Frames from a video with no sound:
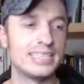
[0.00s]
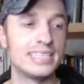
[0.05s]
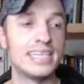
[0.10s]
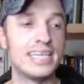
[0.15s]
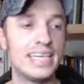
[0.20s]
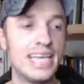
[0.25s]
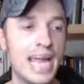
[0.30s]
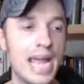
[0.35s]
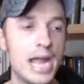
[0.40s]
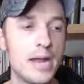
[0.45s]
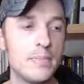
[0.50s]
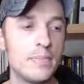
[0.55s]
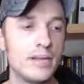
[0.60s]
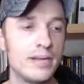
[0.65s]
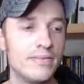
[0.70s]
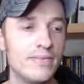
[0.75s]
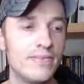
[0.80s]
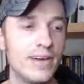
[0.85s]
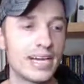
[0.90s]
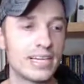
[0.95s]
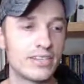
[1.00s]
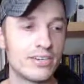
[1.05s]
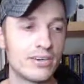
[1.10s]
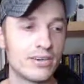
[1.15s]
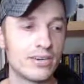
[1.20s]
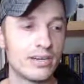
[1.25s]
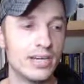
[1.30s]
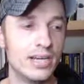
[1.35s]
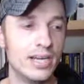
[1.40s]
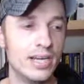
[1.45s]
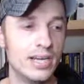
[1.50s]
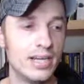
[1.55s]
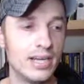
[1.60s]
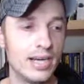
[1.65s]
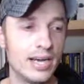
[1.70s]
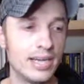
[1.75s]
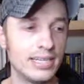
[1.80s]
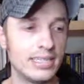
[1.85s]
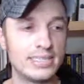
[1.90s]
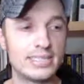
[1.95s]
It's a named vector.
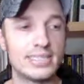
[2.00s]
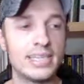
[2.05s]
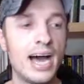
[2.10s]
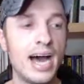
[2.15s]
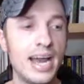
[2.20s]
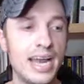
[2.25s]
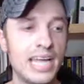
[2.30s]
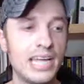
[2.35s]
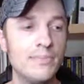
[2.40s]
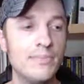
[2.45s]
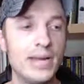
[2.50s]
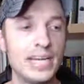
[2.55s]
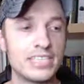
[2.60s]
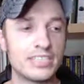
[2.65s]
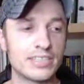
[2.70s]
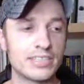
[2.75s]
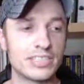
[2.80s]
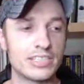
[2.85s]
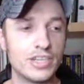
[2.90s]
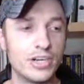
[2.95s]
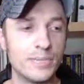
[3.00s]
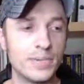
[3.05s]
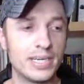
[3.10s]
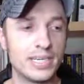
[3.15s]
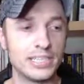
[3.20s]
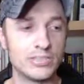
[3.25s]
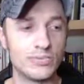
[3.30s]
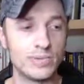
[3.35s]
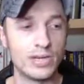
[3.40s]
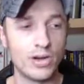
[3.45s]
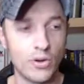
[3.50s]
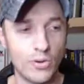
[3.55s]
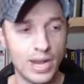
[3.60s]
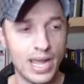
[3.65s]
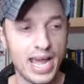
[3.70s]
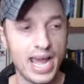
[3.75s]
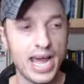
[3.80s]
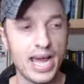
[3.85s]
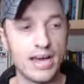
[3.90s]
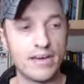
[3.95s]
Uh, it's not a matrix though because we don't
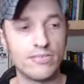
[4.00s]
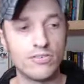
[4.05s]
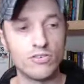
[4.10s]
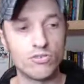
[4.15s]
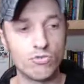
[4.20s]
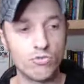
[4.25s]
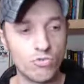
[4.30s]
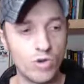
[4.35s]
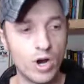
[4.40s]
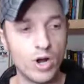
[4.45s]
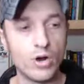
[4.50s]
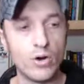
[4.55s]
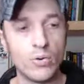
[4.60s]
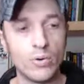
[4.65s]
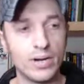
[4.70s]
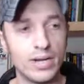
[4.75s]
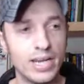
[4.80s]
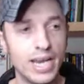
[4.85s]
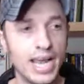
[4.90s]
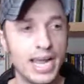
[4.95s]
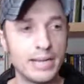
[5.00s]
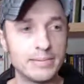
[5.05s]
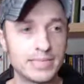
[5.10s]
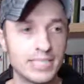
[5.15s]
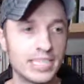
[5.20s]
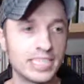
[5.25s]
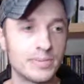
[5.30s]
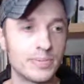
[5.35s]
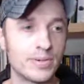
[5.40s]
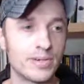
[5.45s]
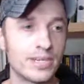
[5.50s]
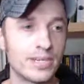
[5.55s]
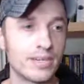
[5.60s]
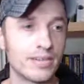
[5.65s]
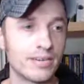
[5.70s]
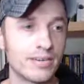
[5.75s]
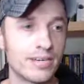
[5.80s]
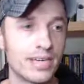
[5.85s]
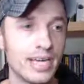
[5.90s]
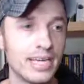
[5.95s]
have row names in this
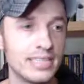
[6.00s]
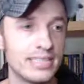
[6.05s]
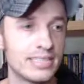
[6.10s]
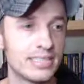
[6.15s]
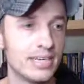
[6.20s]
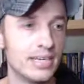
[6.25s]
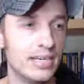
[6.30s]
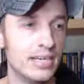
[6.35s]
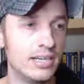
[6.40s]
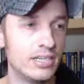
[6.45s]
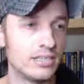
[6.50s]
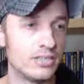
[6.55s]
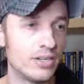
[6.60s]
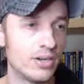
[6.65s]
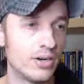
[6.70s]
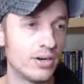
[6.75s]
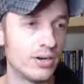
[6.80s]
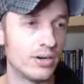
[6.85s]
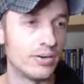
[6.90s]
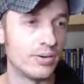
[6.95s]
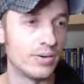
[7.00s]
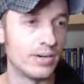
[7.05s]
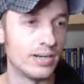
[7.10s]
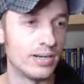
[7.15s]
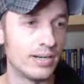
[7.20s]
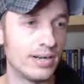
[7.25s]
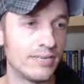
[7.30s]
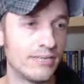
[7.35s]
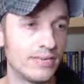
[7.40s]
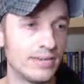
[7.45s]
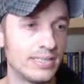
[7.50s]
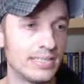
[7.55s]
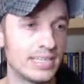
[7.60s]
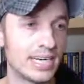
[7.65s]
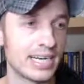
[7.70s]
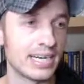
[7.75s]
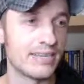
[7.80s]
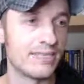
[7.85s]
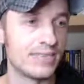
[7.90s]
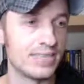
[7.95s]
particular case. So if we
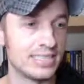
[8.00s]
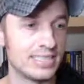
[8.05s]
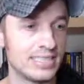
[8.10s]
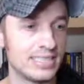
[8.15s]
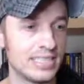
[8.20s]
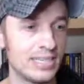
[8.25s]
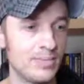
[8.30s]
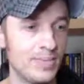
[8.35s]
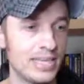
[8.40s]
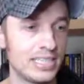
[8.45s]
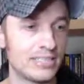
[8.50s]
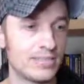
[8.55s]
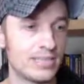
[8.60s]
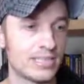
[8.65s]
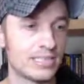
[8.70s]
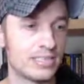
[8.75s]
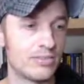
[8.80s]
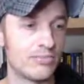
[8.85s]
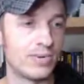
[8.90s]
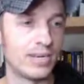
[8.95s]
check if this is a matrix,